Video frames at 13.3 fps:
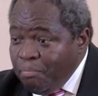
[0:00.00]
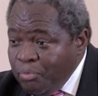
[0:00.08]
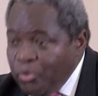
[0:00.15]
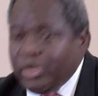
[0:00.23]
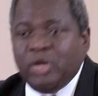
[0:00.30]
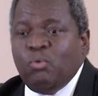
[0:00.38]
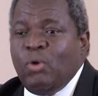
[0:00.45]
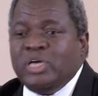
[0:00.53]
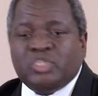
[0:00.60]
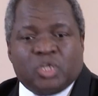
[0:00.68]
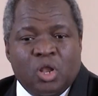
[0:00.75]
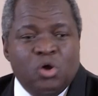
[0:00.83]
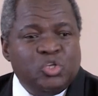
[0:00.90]
You can
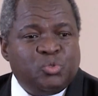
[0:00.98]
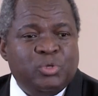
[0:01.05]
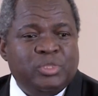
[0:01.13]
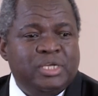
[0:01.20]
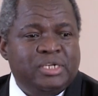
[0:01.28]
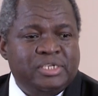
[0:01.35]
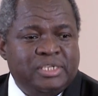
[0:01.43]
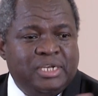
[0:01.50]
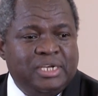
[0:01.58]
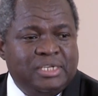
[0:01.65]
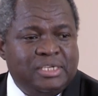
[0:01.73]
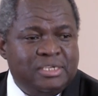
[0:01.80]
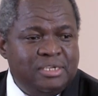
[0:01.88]
wash clothes with it, isn't
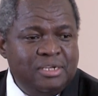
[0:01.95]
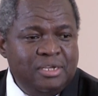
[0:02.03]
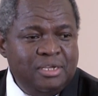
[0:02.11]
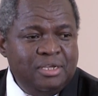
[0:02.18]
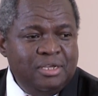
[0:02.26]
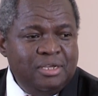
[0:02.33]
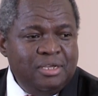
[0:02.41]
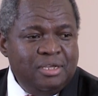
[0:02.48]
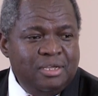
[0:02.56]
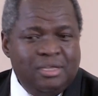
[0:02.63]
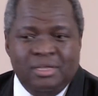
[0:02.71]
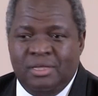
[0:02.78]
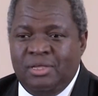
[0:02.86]
it?
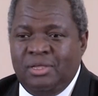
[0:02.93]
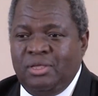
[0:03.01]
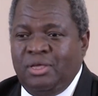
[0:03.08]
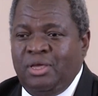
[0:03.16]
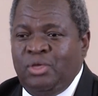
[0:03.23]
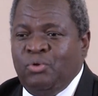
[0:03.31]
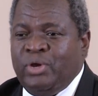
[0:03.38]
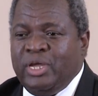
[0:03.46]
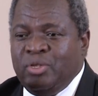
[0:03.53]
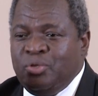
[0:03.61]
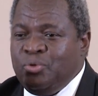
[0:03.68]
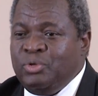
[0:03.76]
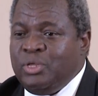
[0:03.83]
You
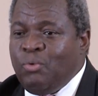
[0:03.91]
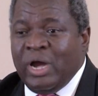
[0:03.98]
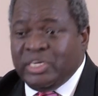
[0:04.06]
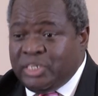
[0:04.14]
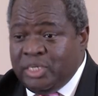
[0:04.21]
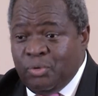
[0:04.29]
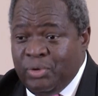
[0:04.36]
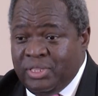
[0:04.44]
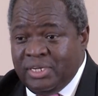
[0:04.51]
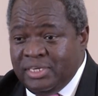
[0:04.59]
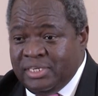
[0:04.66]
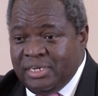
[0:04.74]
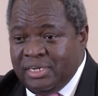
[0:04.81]
can do the washing with
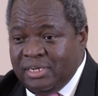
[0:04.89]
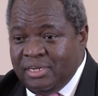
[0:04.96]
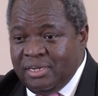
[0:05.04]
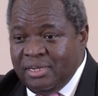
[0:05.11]
it, isn't it?